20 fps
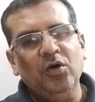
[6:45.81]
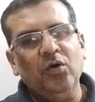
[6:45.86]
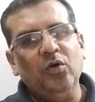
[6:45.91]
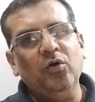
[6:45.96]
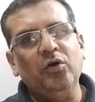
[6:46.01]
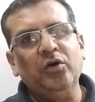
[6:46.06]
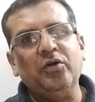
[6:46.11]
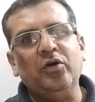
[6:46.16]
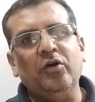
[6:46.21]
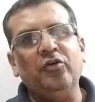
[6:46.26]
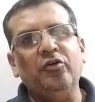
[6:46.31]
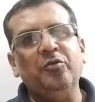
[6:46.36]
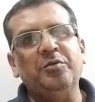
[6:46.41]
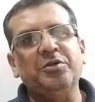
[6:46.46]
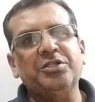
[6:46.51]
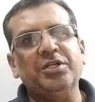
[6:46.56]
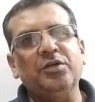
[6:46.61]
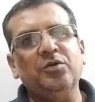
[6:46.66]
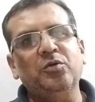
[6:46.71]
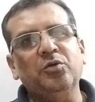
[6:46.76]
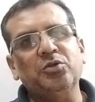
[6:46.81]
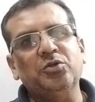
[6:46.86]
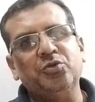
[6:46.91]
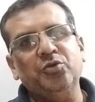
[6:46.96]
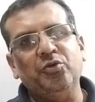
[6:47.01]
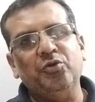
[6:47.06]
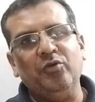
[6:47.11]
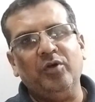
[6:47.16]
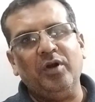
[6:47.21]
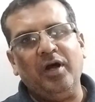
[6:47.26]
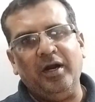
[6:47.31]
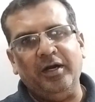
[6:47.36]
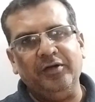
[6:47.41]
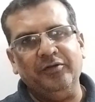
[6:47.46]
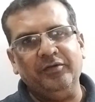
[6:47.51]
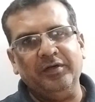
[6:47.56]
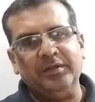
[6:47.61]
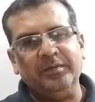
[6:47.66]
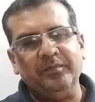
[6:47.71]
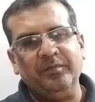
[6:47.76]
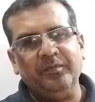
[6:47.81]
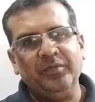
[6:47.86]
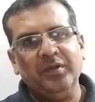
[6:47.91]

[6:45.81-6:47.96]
whole contribution goes to your hard work.